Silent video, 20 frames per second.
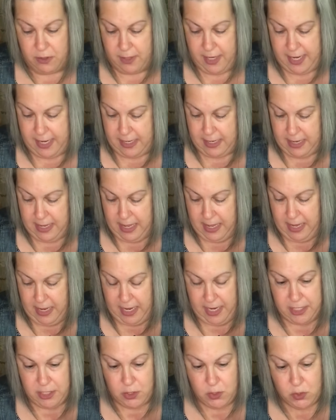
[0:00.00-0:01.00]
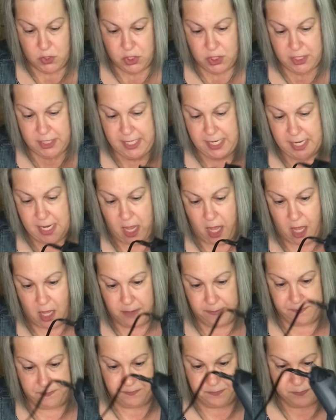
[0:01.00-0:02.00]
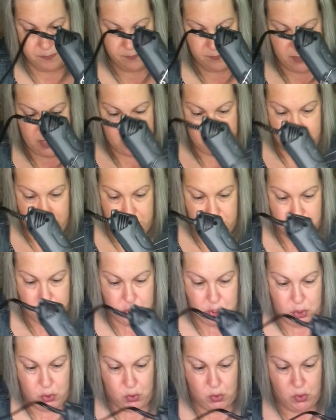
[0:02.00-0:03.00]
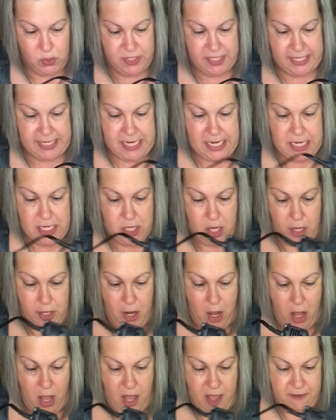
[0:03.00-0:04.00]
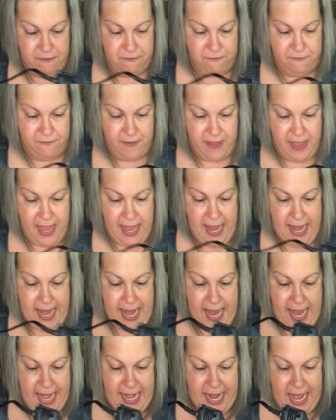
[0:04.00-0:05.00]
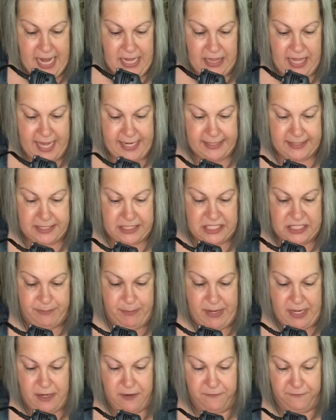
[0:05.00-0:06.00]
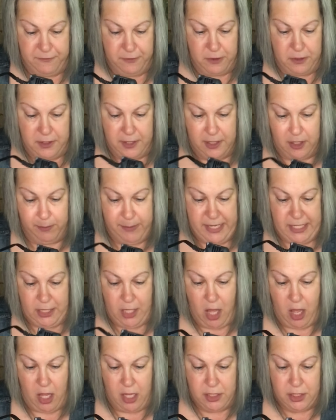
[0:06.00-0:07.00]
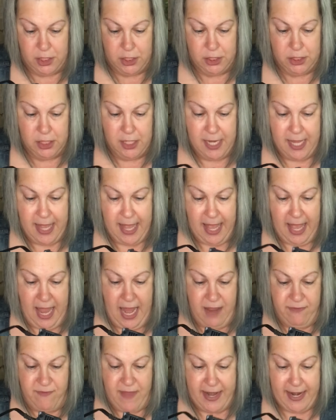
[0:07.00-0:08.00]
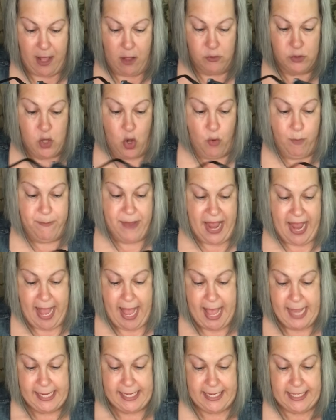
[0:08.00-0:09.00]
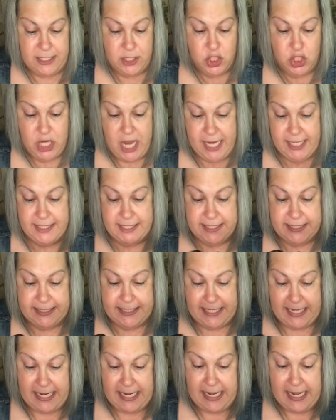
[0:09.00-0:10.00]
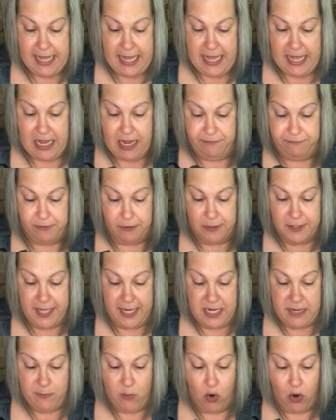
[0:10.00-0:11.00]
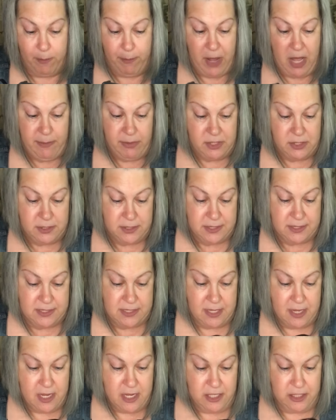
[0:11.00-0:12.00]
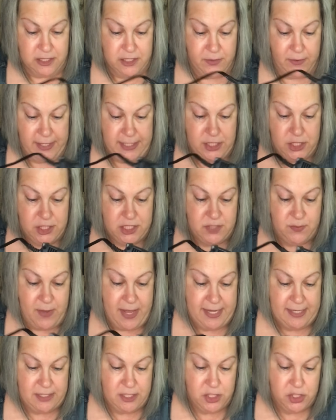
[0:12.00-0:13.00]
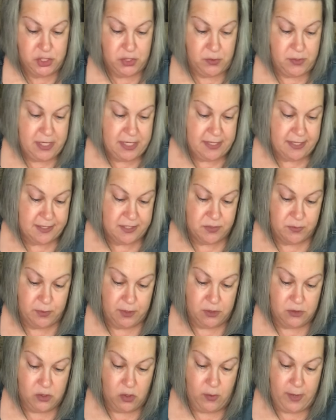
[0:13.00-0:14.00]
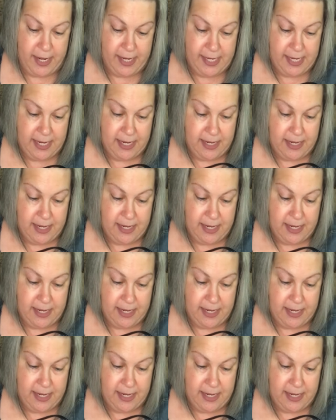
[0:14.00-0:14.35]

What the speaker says: great. I usually turn the heat gun off and I let it spin for a little bit longer, and then I'll go back and check to see if there's any more bubbles. So I just wanted to show you this real quick,